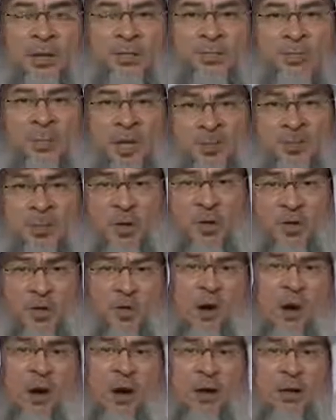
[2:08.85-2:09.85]
Maybe
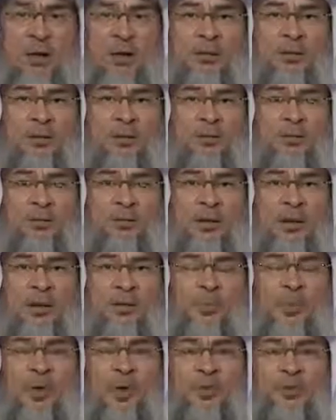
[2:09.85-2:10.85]
you are
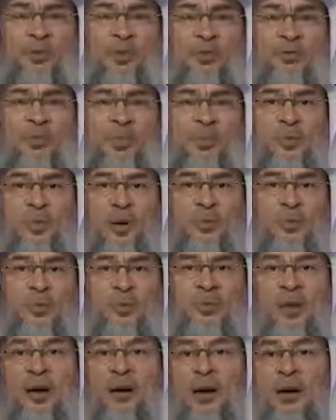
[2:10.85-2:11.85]
a part of the
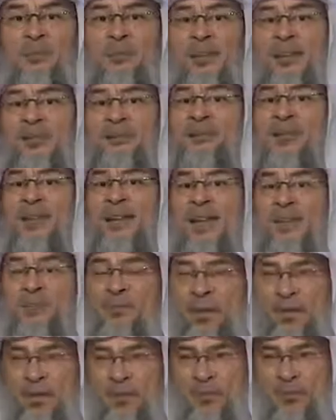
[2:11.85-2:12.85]
problem. Now, I'm not
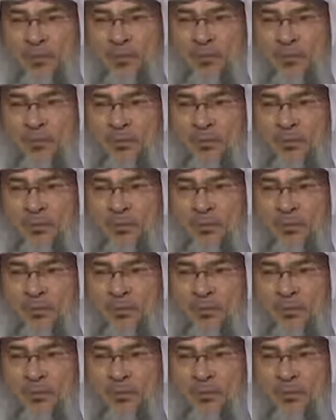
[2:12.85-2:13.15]
blaming you.